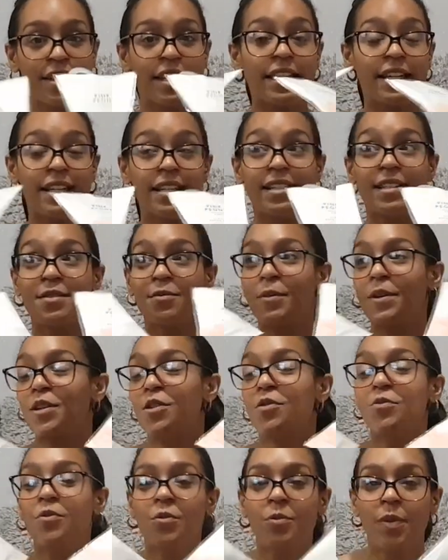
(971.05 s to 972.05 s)
These, when
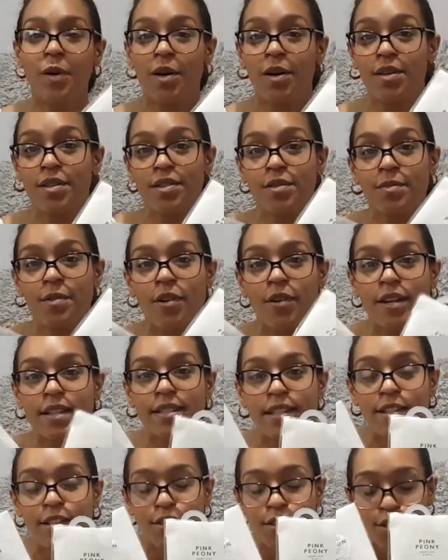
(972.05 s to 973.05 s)
you walk past them,
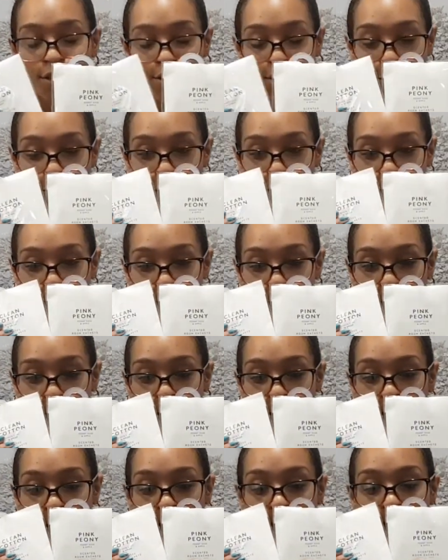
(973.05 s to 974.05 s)
guys, they're so
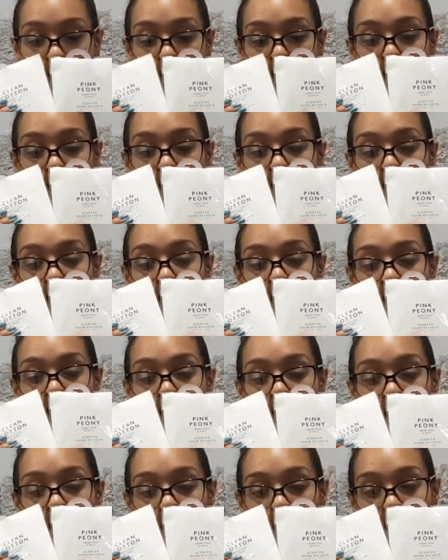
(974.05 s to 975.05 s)

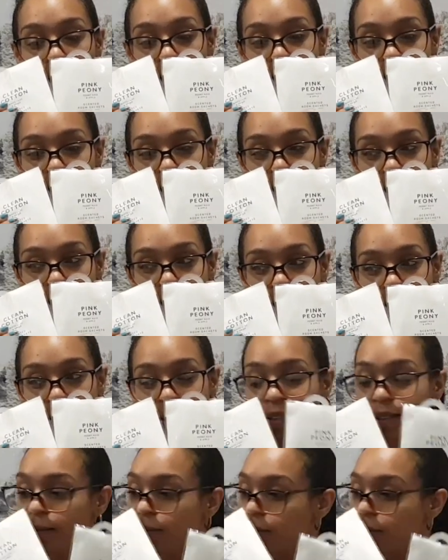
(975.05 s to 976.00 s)
amazing.